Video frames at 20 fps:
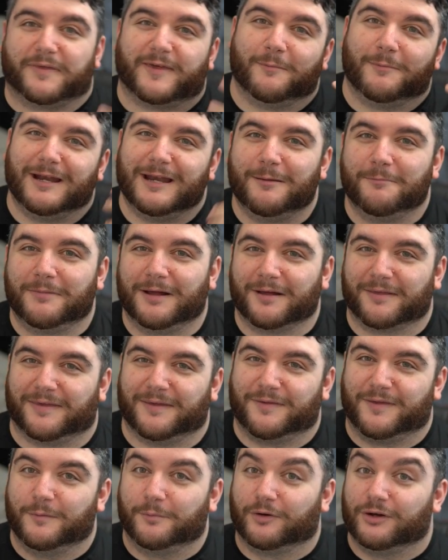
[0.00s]
my Nimbugs?
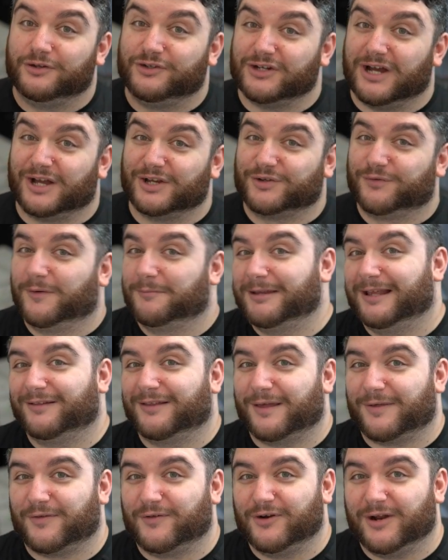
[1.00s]
It's your boy Josh from the
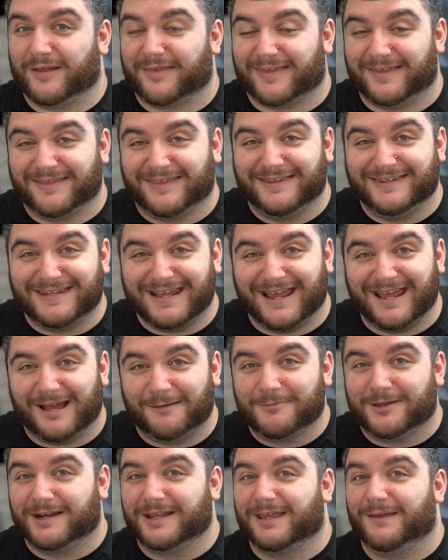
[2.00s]
Astronauts, and today
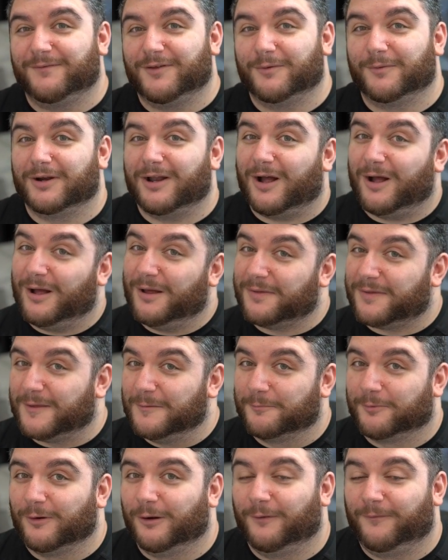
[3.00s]
I'm going to give you an
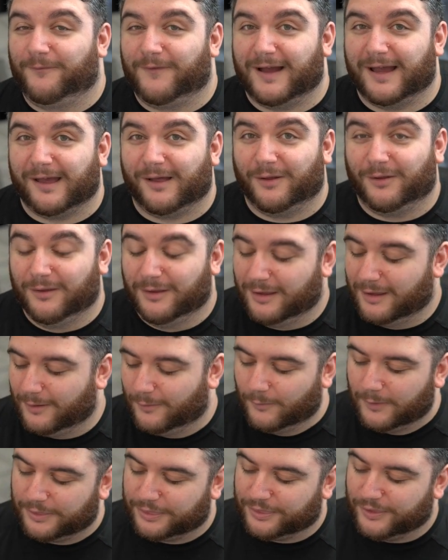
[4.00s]
awesome profile
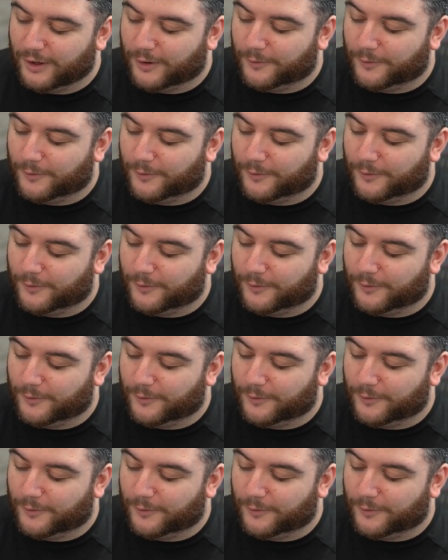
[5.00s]
with the